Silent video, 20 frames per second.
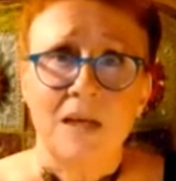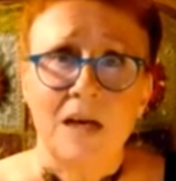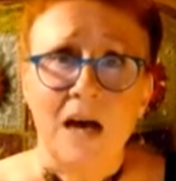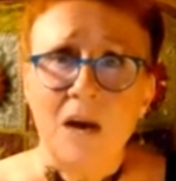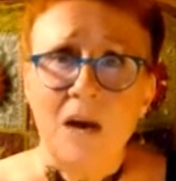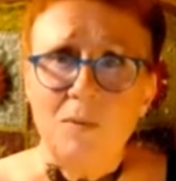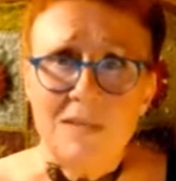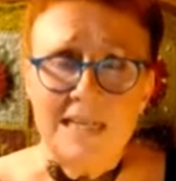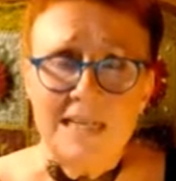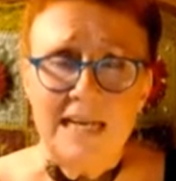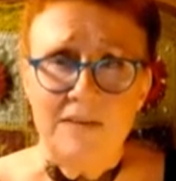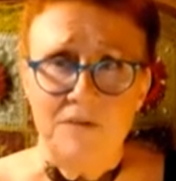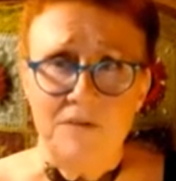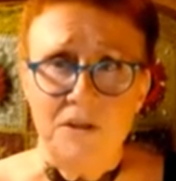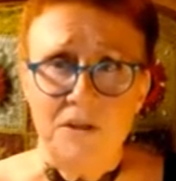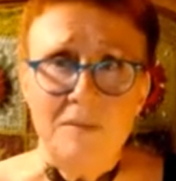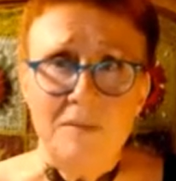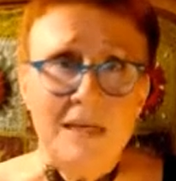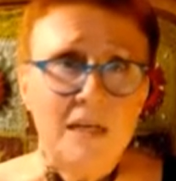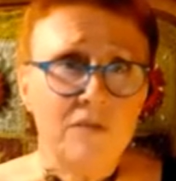I was left in
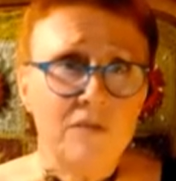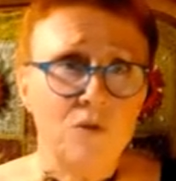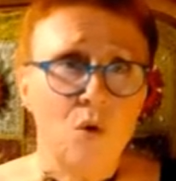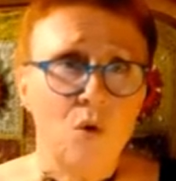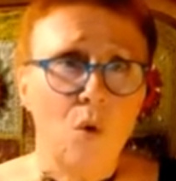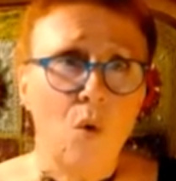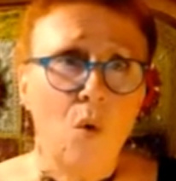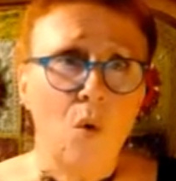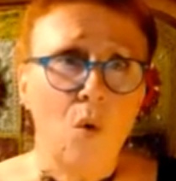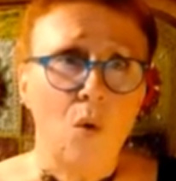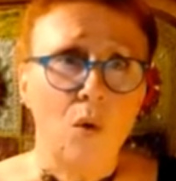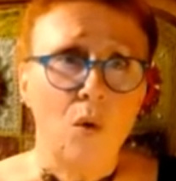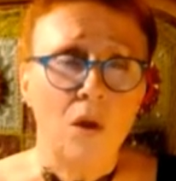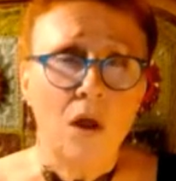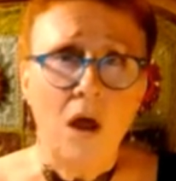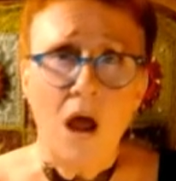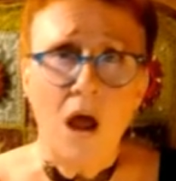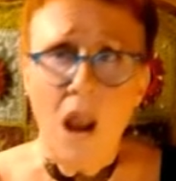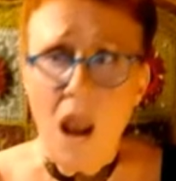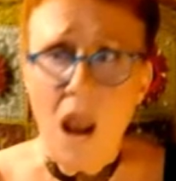the middle of the hall,
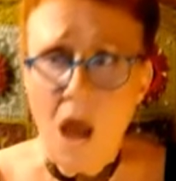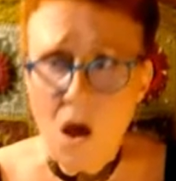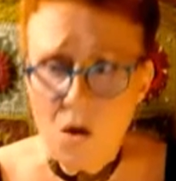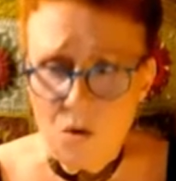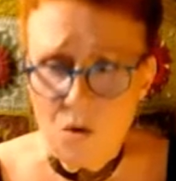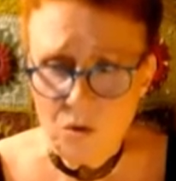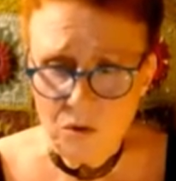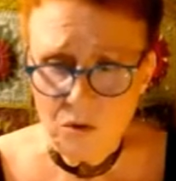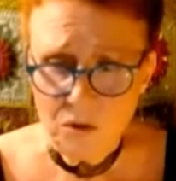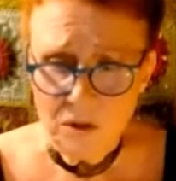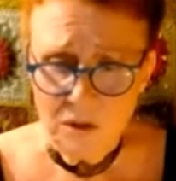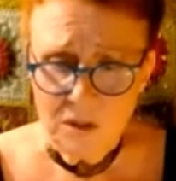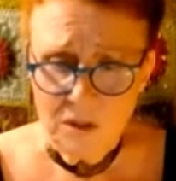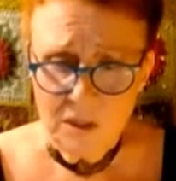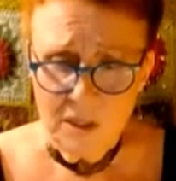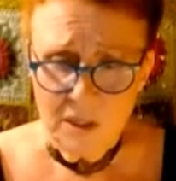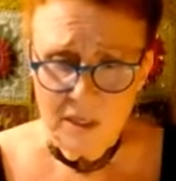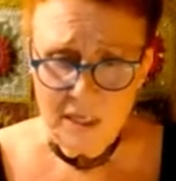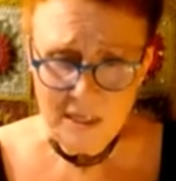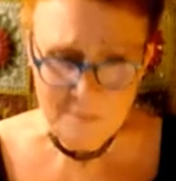alone
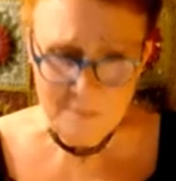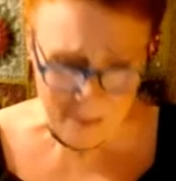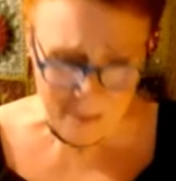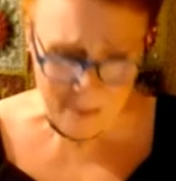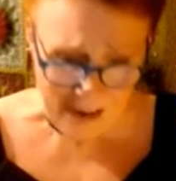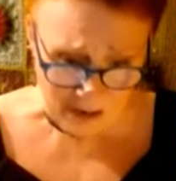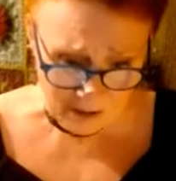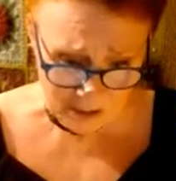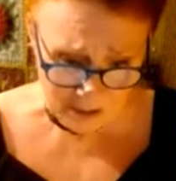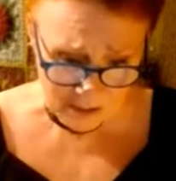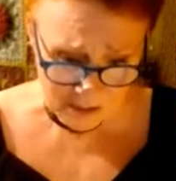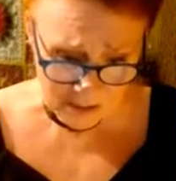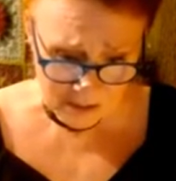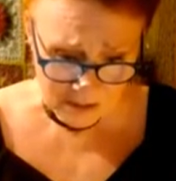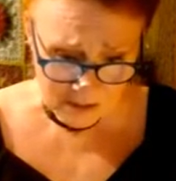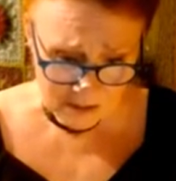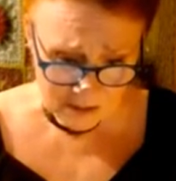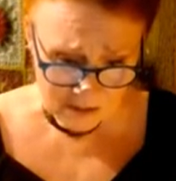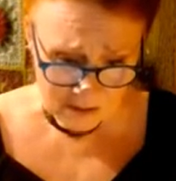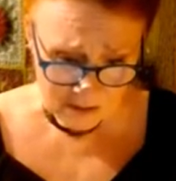and
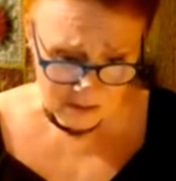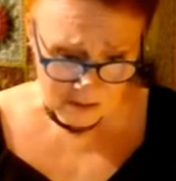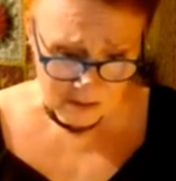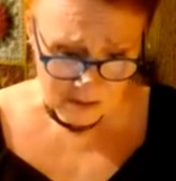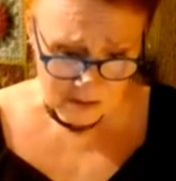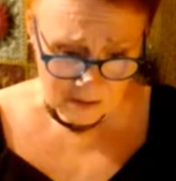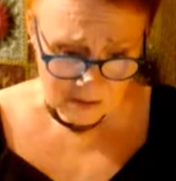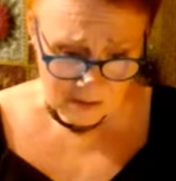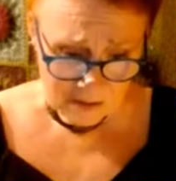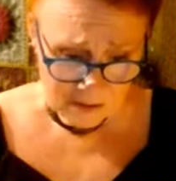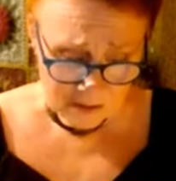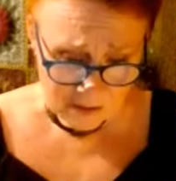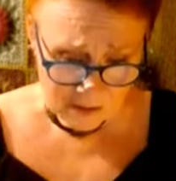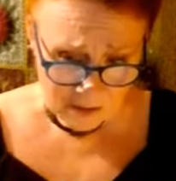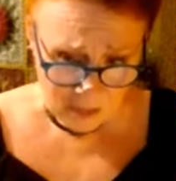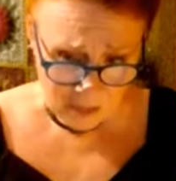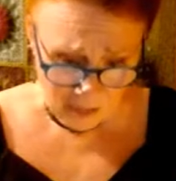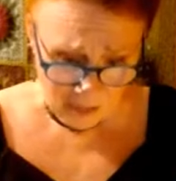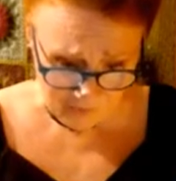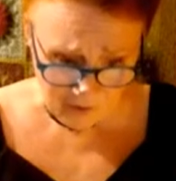embarrassed.
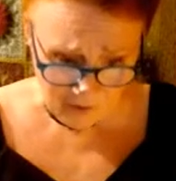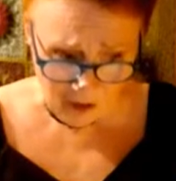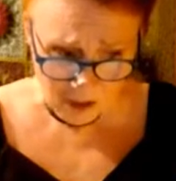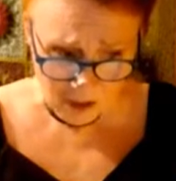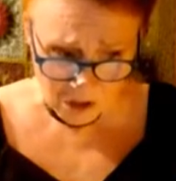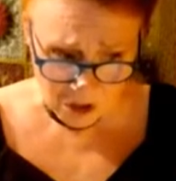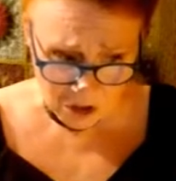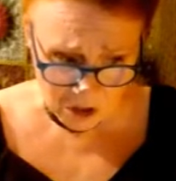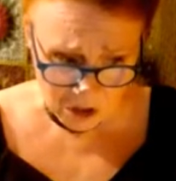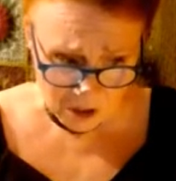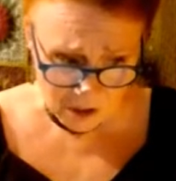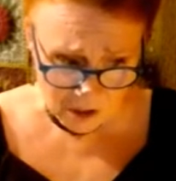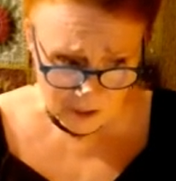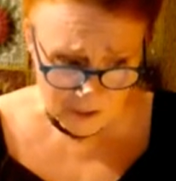I flushed.